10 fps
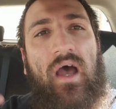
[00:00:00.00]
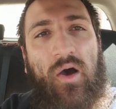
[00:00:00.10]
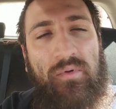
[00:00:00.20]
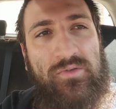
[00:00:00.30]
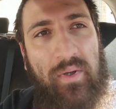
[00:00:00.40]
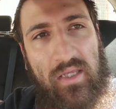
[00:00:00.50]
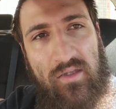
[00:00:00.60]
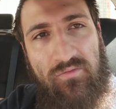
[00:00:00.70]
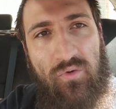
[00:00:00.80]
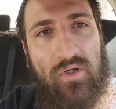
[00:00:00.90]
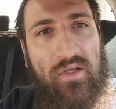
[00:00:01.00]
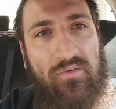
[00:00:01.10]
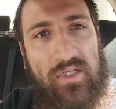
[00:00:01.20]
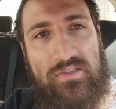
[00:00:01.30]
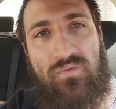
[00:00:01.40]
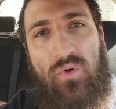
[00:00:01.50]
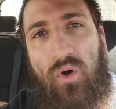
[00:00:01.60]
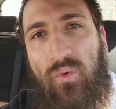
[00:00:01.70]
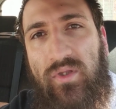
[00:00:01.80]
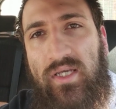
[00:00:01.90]
How much back and forth there is for
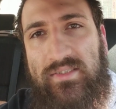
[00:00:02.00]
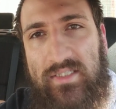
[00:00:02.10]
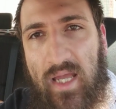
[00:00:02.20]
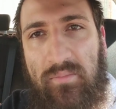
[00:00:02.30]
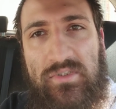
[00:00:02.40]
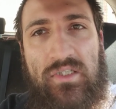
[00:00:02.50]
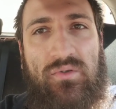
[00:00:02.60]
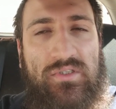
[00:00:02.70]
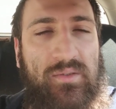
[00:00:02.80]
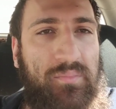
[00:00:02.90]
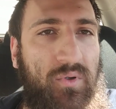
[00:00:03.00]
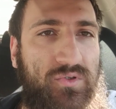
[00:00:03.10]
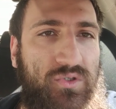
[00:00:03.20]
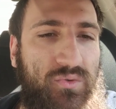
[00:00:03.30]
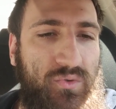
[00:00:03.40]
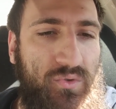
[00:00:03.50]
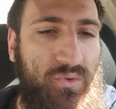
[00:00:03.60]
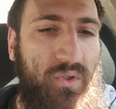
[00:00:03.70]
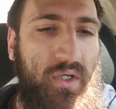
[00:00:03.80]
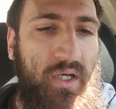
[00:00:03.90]
all the assignments that you're supposed to
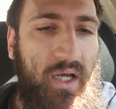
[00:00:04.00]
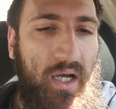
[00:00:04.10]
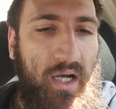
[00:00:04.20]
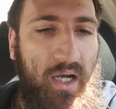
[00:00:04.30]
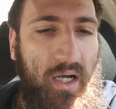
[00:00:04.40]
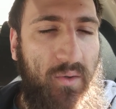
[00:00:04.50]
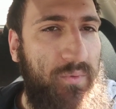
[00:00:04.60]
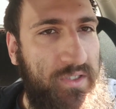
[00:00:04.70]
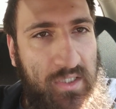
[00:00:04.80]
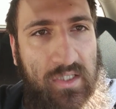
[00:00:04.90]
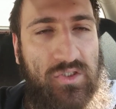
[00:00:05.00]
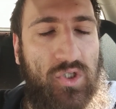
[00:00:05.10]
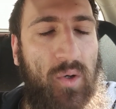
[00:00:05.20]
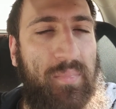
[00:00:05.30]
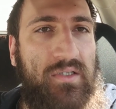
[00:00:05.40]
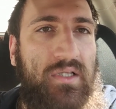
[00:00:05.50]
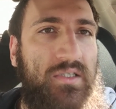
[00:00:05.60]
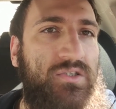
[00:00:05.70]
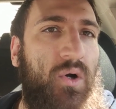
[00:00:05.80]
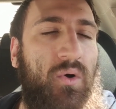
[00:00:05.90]
do within the job?
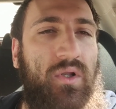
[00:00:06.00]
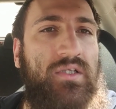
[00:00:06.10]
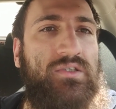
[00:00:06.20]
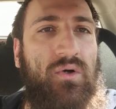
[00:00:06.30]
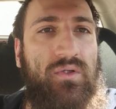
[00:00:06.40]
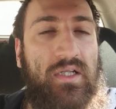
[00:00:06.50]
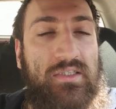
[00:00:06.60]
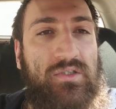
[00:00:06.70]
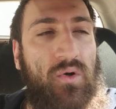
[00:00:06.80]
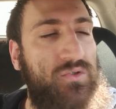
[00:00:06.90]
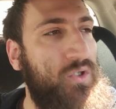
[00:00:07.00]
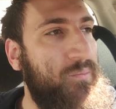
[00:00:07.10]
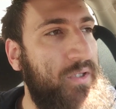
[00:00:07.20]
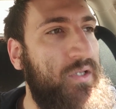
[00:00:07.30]
And so on and so on. The list goes on.